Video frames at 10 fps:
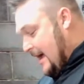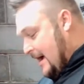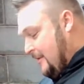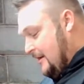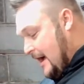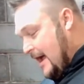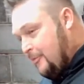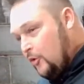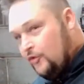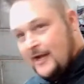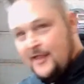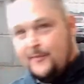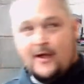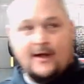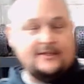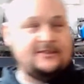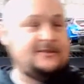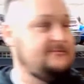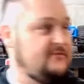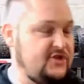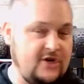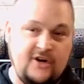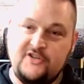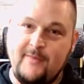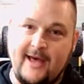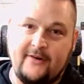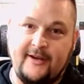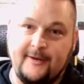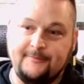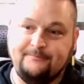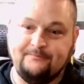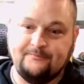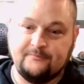I mean, I pulled it out of the box, charged the battery up.